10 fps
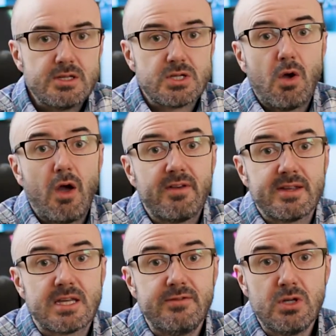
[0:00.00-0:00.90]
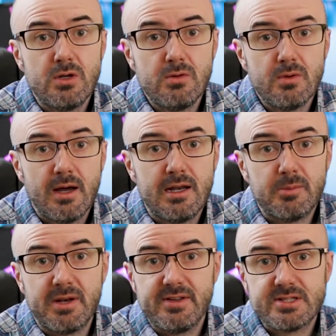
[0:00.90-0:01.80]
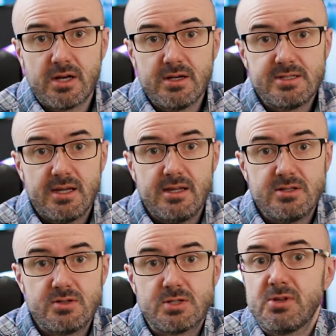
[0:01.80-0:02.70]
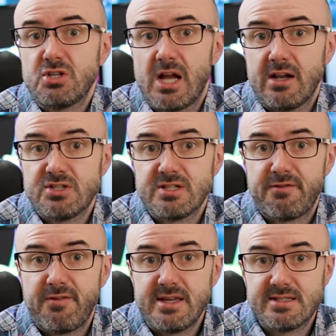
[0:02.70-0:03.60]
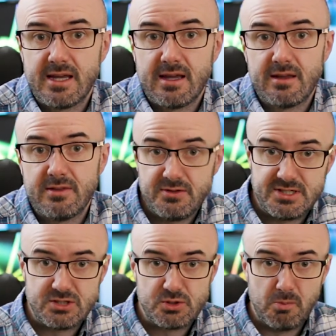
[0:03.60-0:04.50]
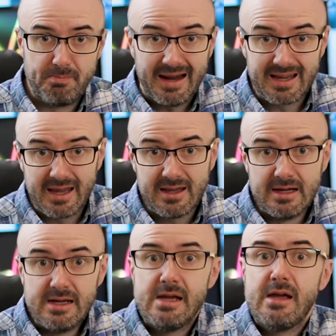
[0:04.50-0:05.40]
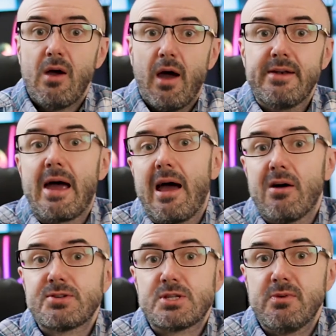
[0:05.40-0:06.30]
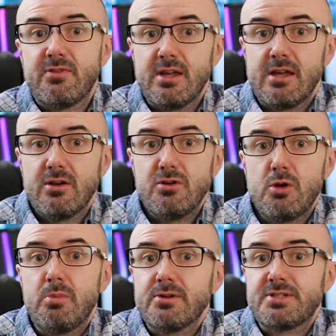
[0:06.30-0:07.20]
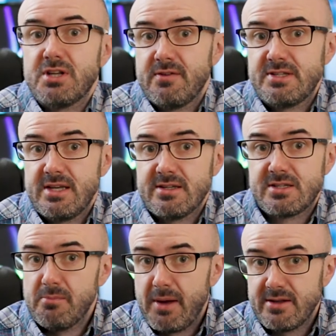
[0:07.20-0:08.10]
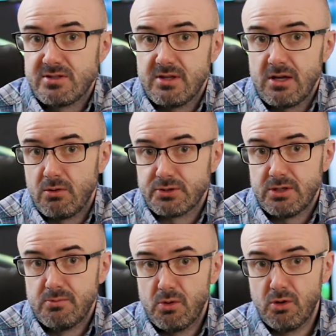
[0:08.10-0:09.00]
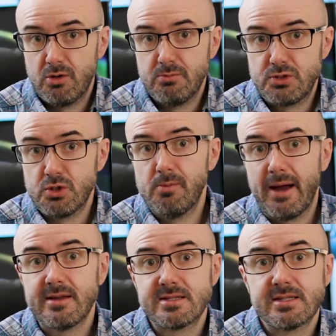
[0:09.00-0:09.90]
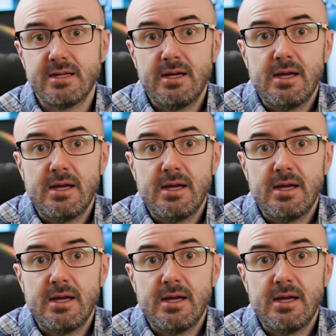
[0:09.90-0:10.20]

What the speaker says: So hopefully that's given you a little bit of insight into some of the challenges facing digital banking and how some of the new blood services compare to the older, more mature banks.